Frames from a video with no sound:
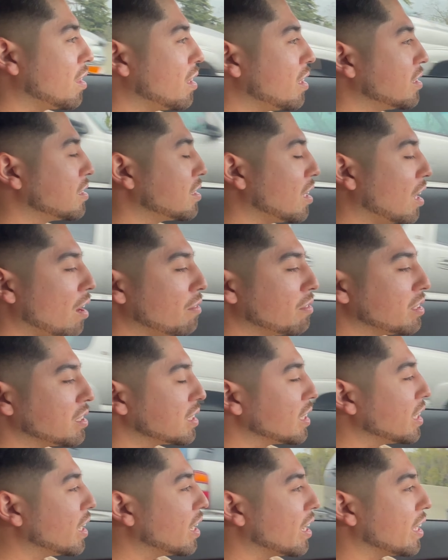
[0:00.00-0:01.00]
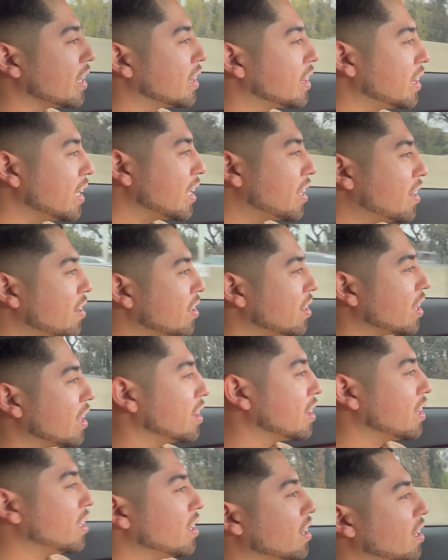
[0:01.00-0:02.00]
It's obviously thicker
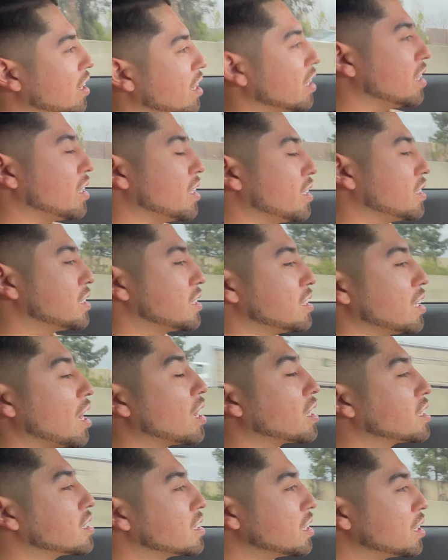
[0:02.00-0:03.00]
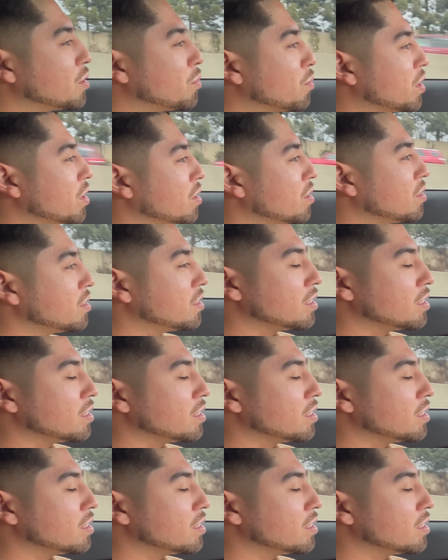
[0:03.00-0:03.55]
than the stock steering wheel.